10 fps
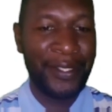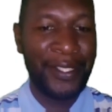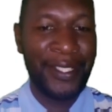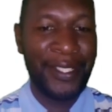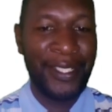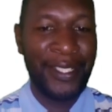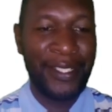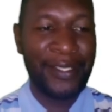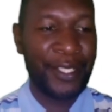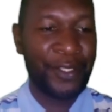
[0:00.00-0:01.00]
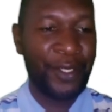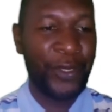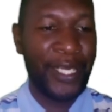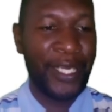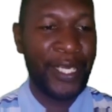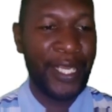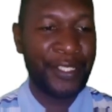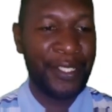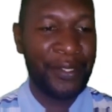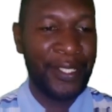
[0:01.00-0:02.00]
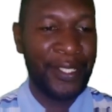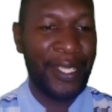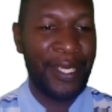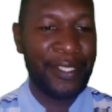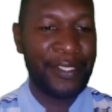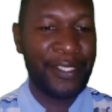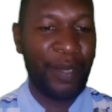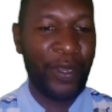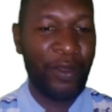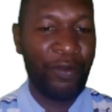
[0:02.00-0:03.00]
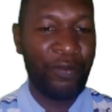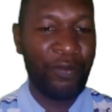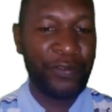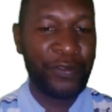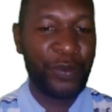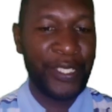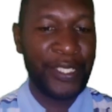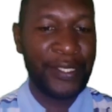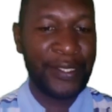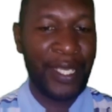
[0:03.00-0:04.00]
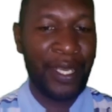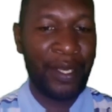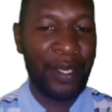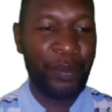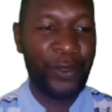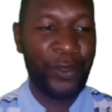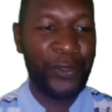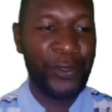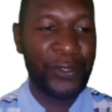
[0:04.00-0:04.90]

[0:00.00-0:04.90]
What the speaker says: In sexual reproduction, a large number of offsprings are produced,